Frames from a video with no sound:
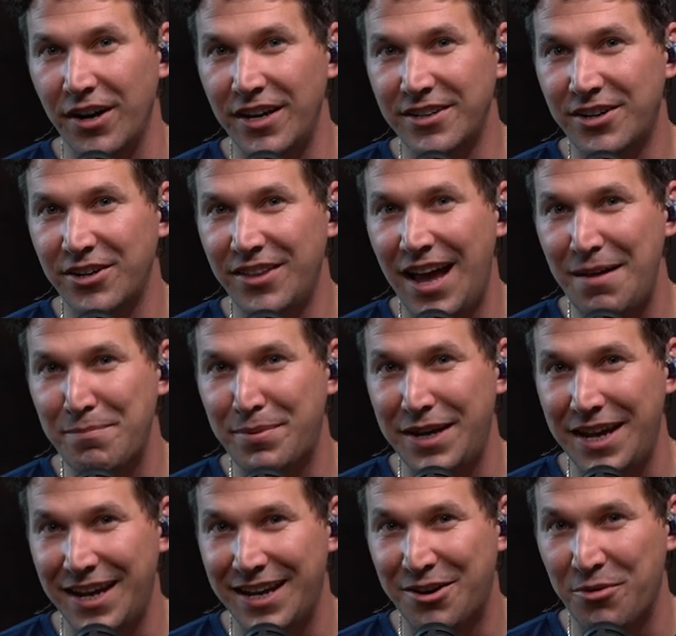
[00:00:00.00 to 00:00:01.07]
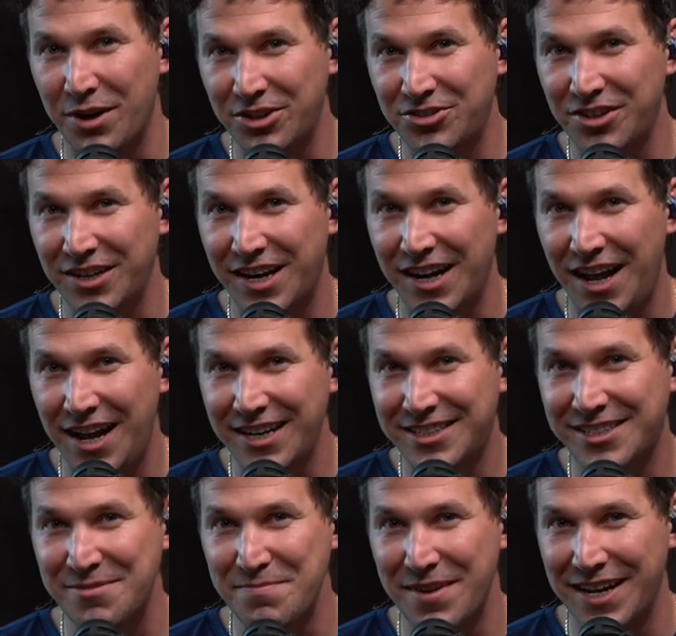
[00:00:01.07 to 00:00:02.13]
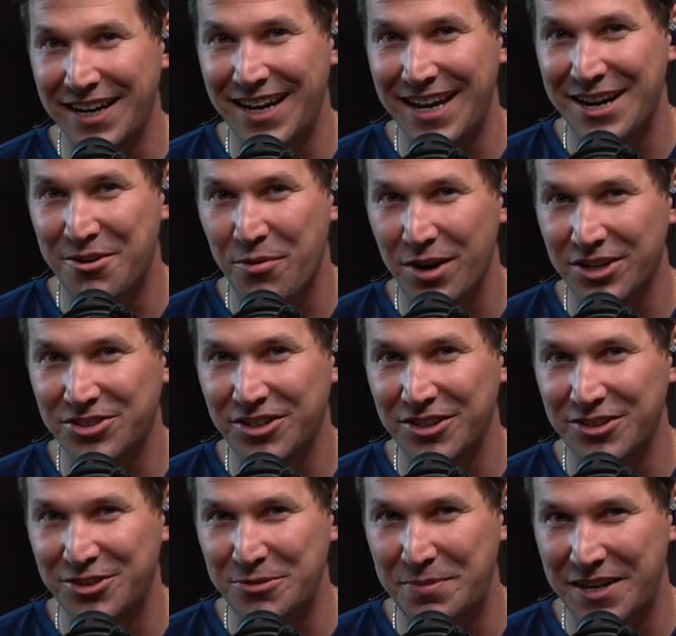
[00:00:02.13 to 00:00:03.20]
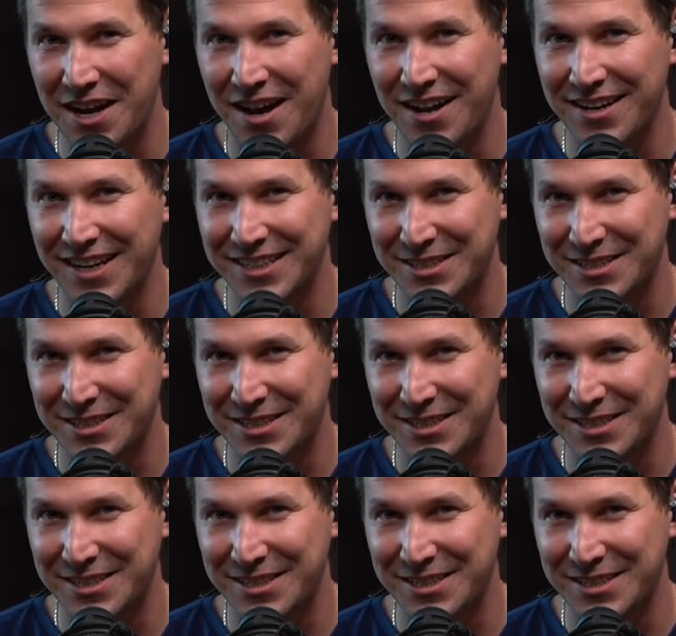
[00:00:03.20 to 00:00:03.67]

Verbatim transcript: Eh, could that be a question? Can I submit a question to beyond at